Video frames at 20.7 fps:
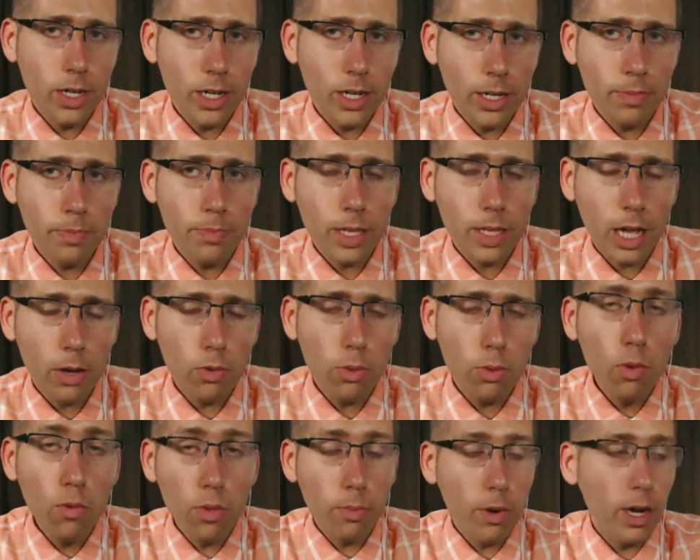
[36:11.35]
I'll
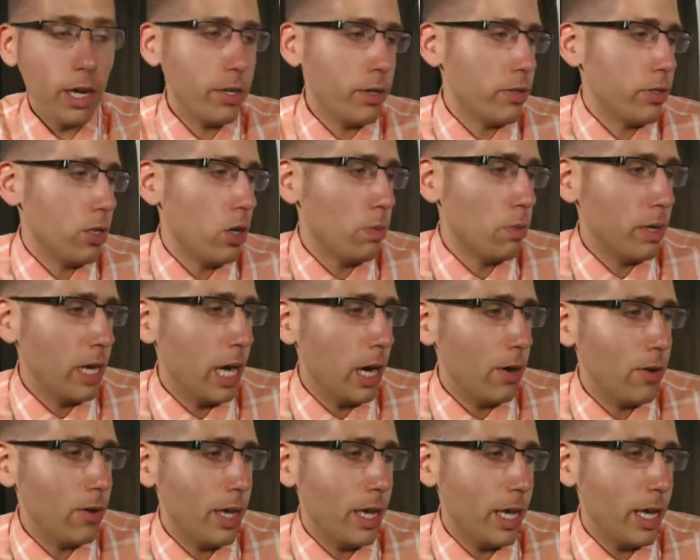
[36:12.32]
remove the microscope
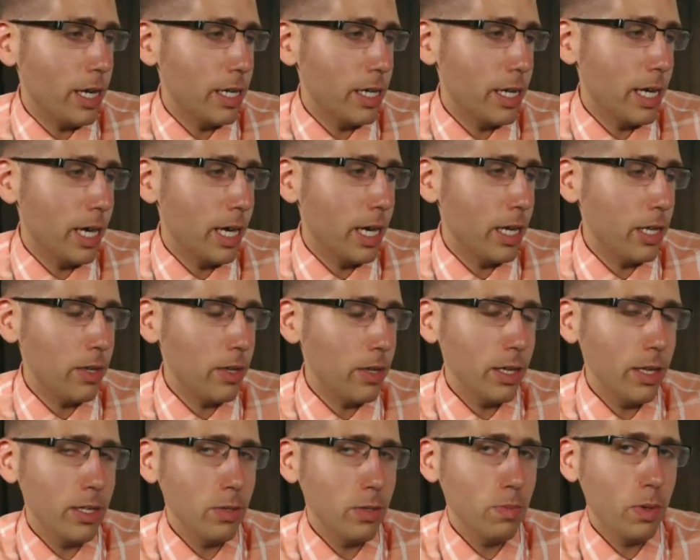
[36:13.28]
now, and
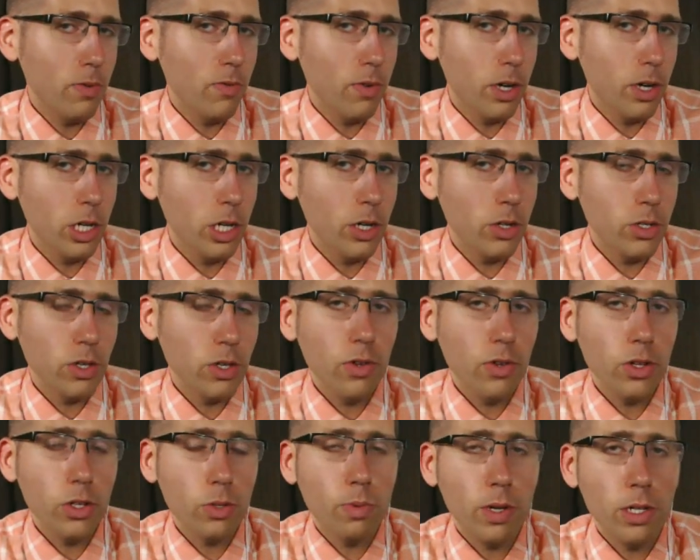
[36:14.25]
it's been very generous of
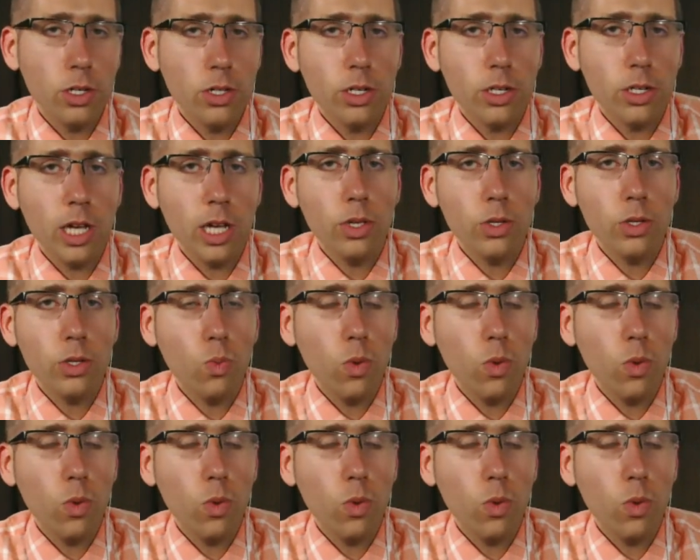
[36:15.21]
you to spend your time with us.